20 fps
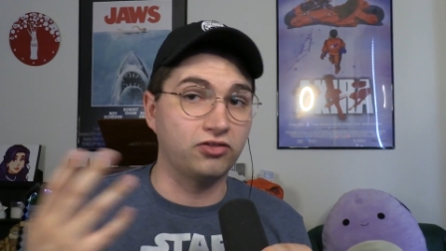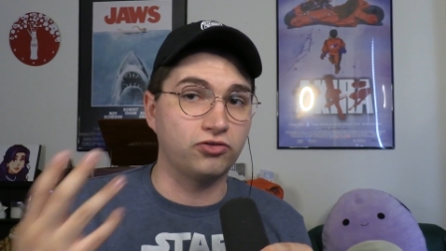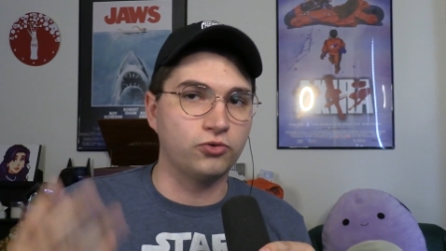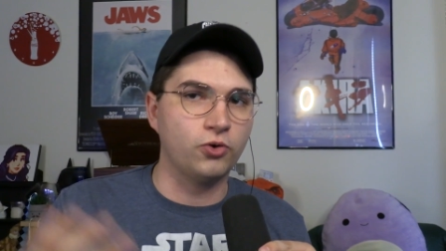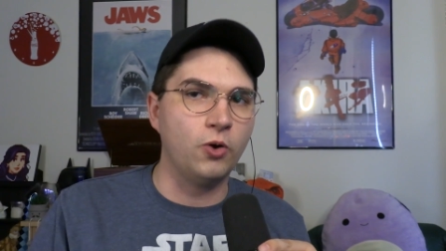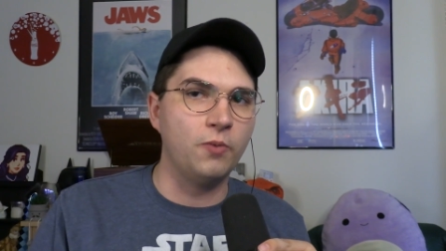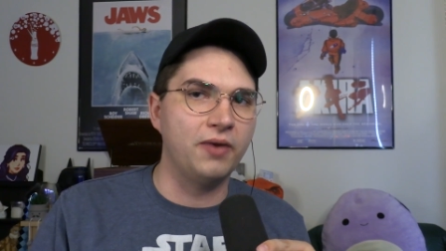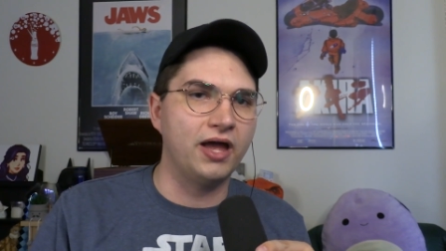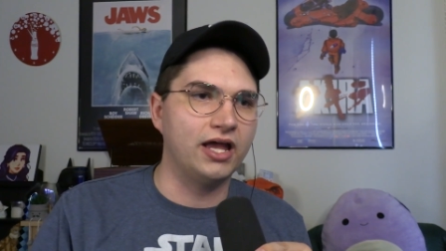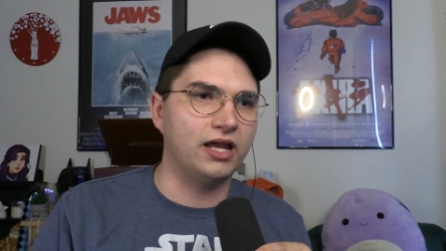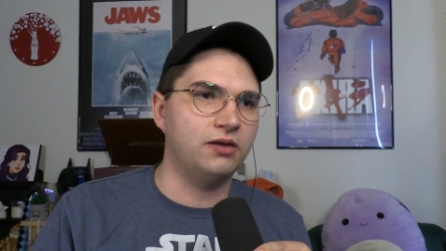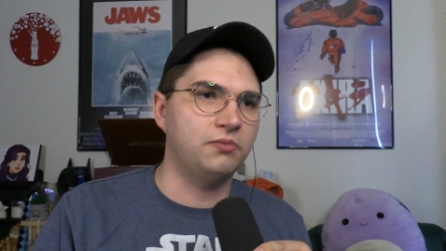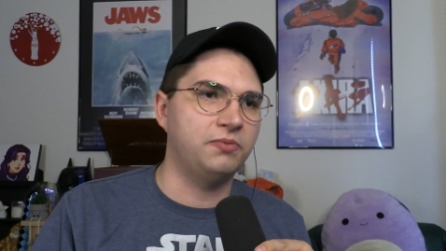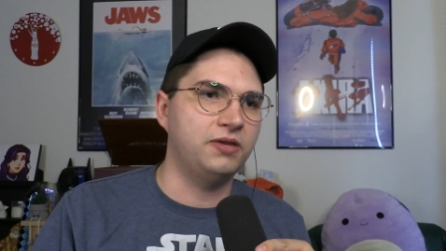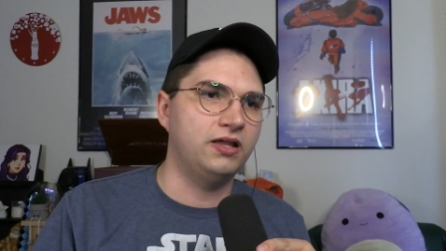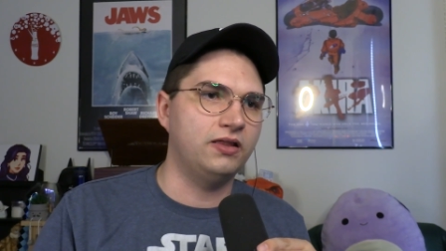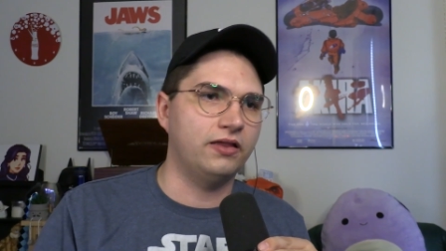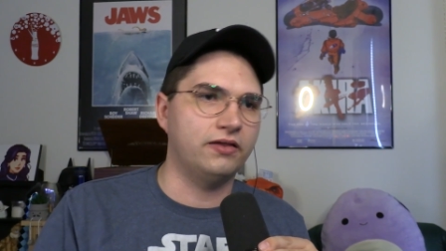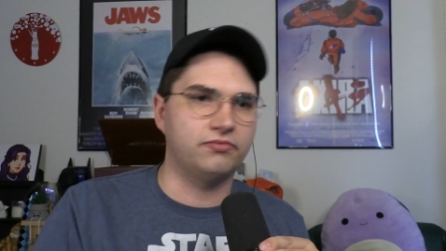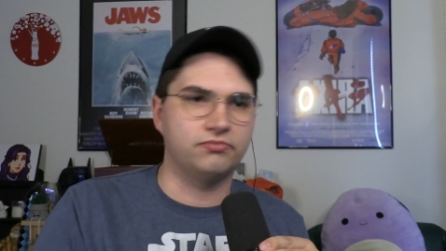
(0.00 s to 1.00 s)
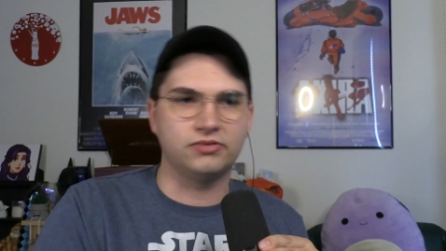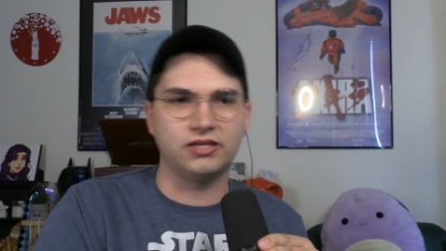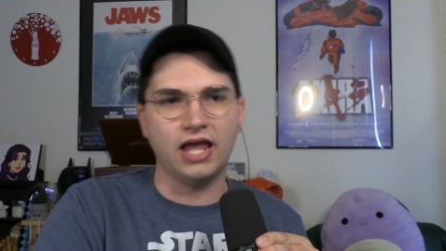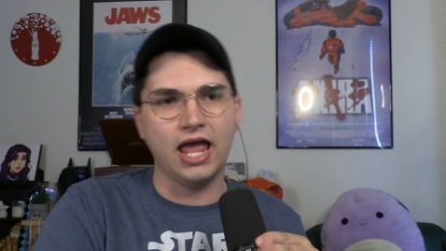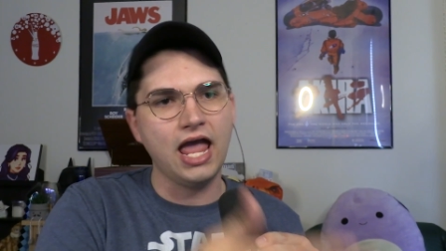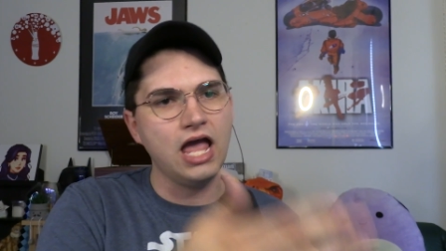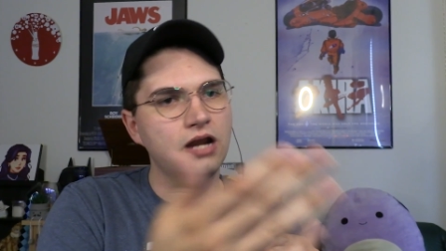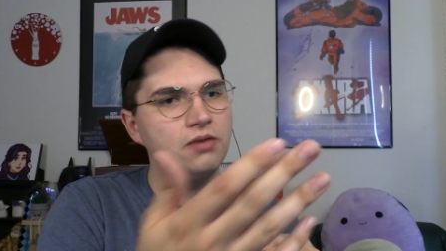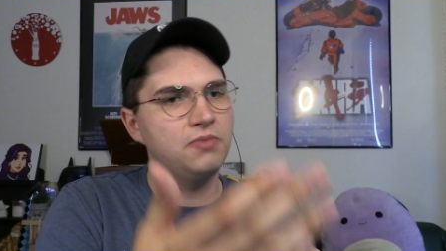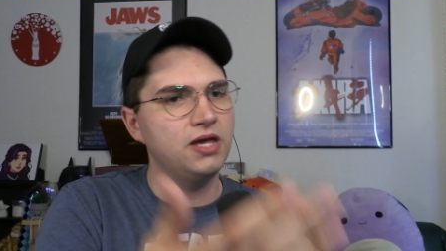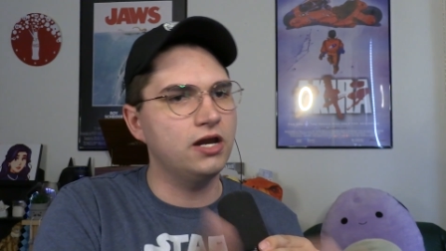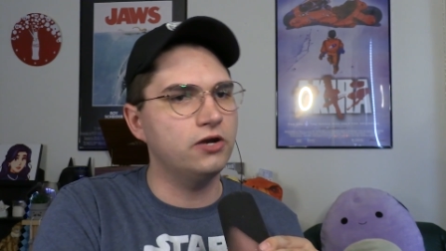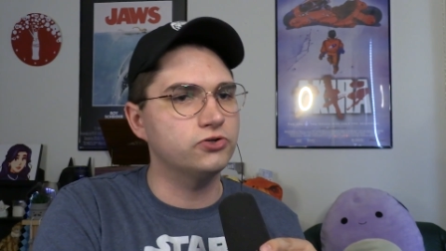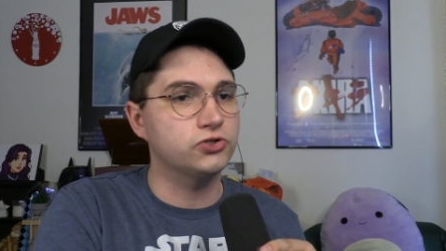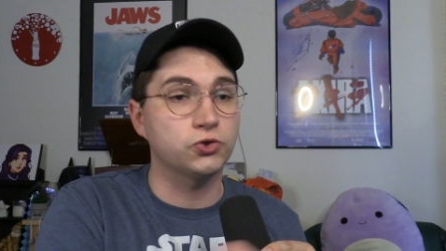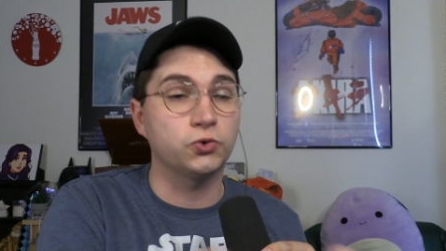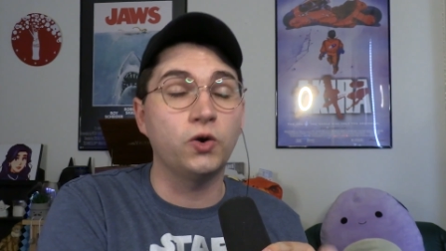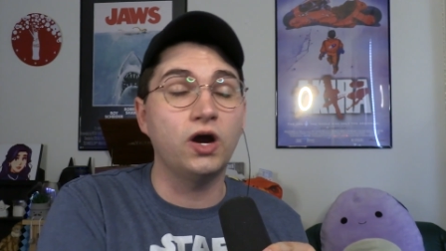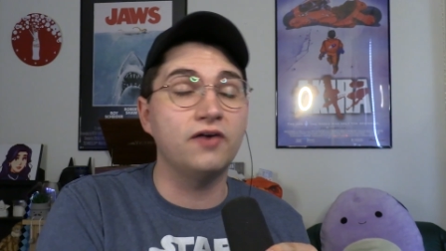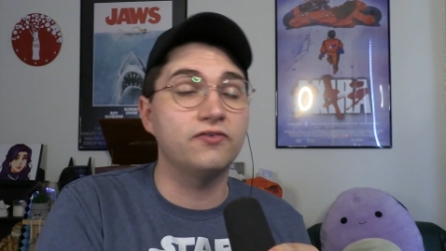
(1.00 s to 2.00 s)
a throwback to be like the
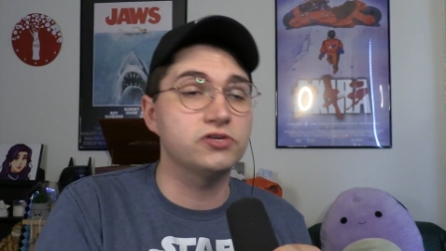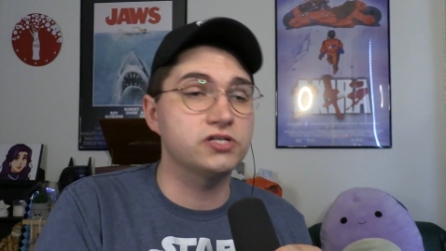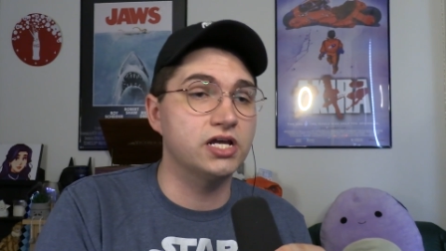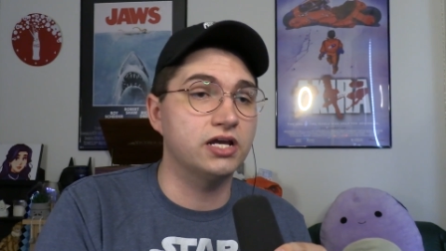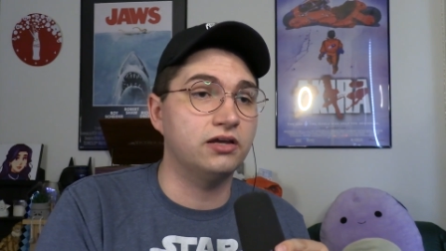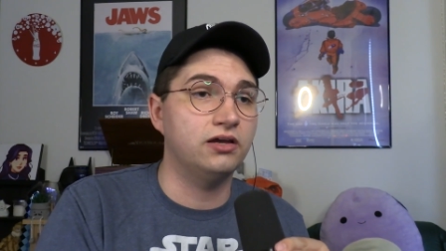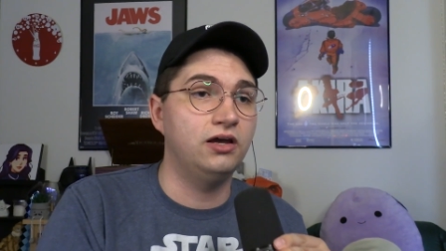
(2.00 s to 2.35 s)
animators or whoever's